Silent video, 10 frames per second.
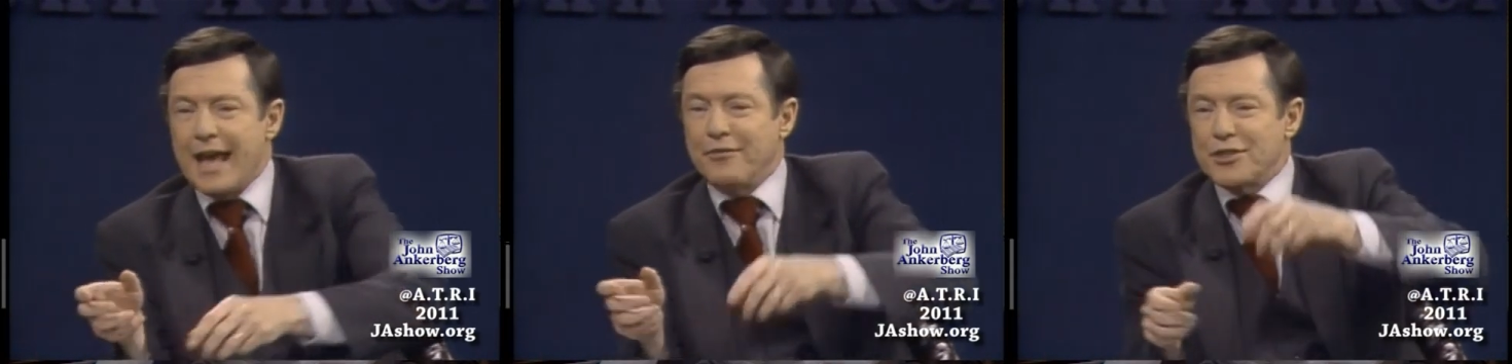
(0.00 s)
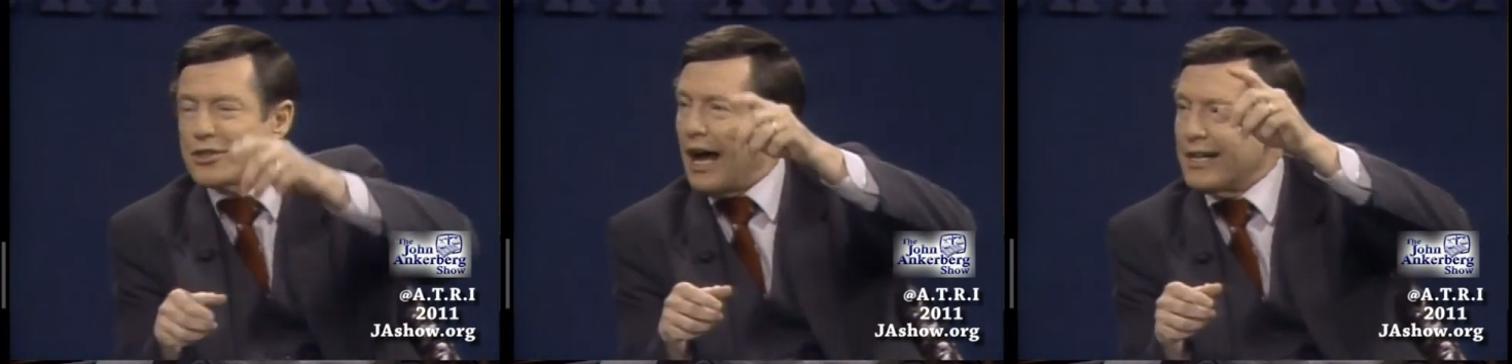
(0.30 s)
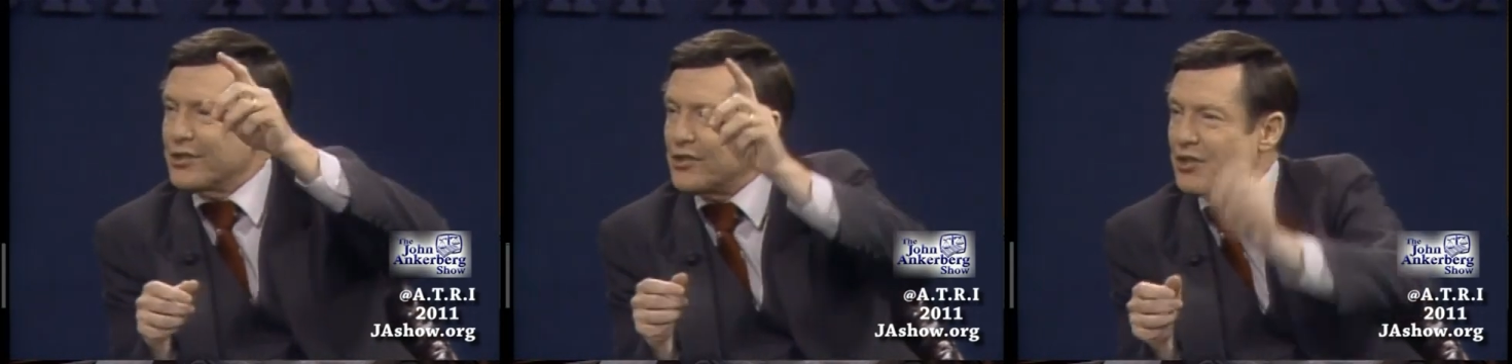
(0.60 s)
and this
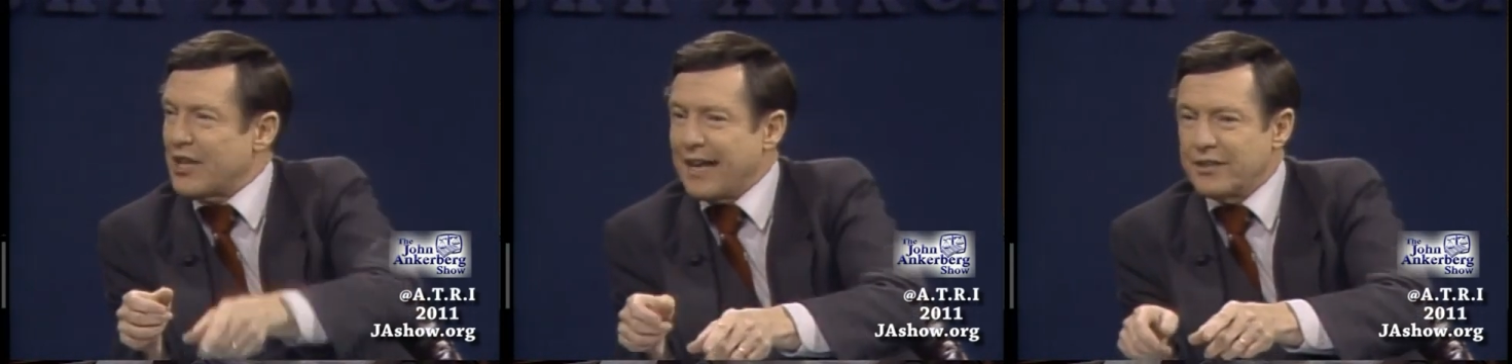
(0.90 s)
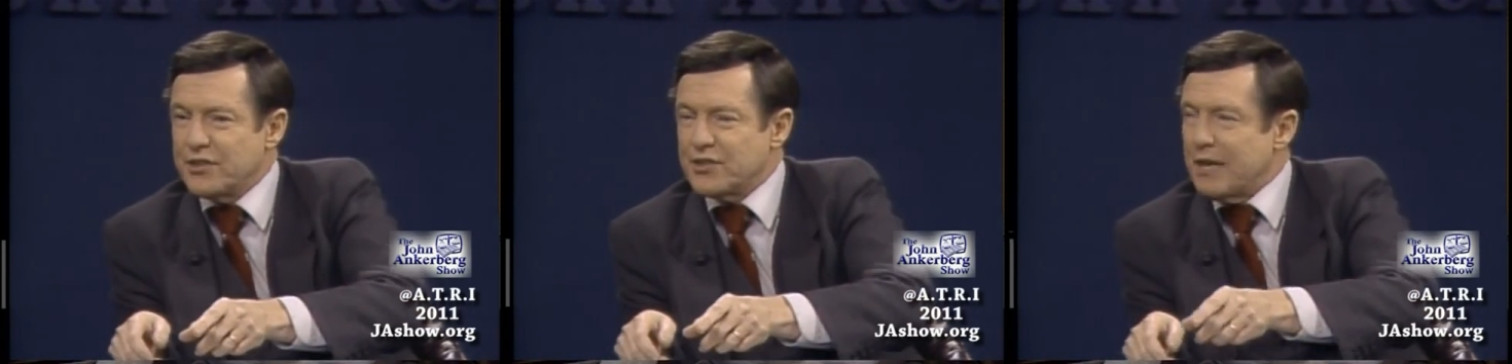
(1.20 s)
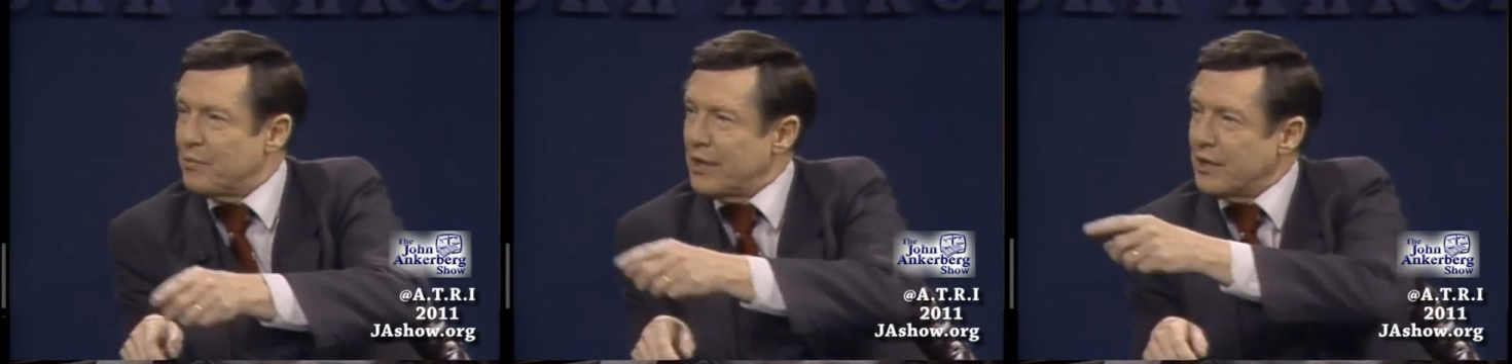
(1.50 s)
guy says exactly the
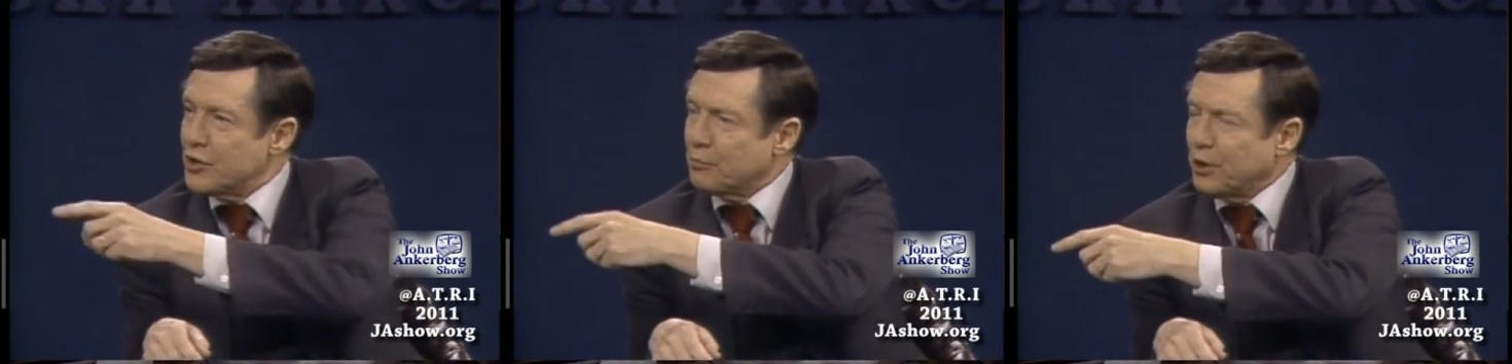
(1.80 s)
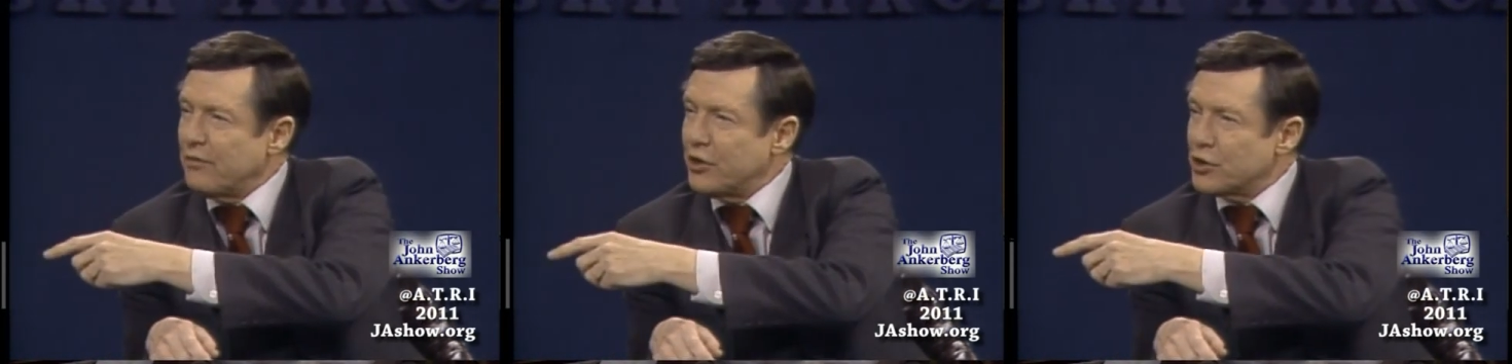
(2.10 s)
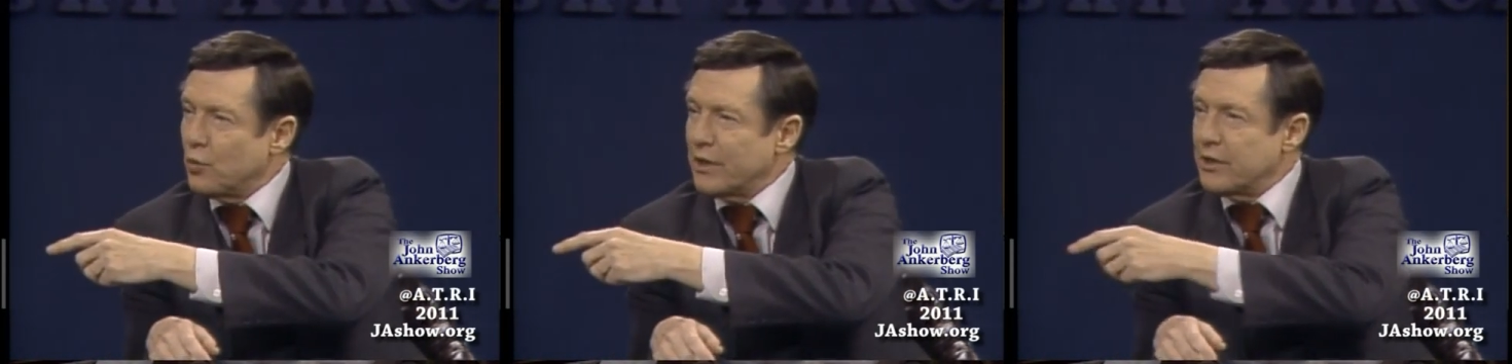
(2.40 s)
same thing as the
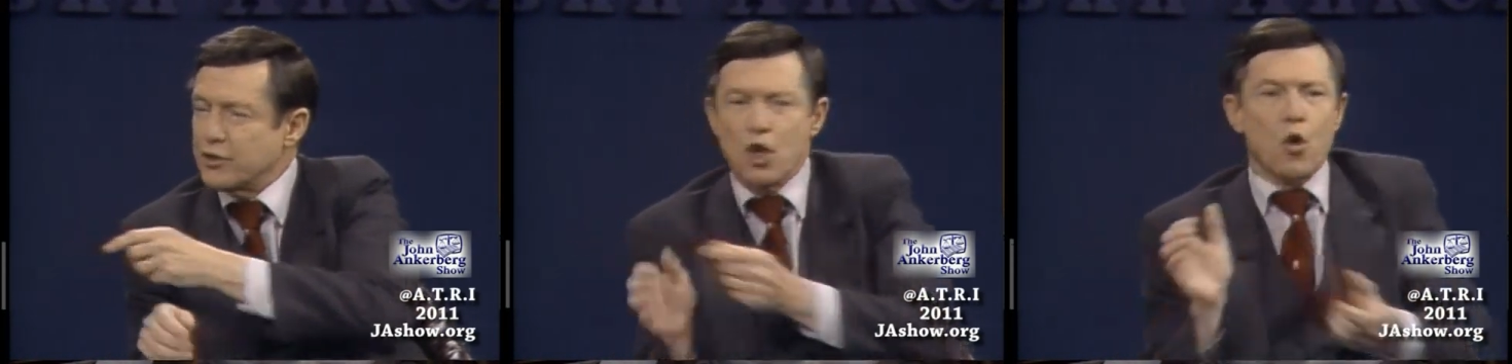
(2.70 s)
previous witness,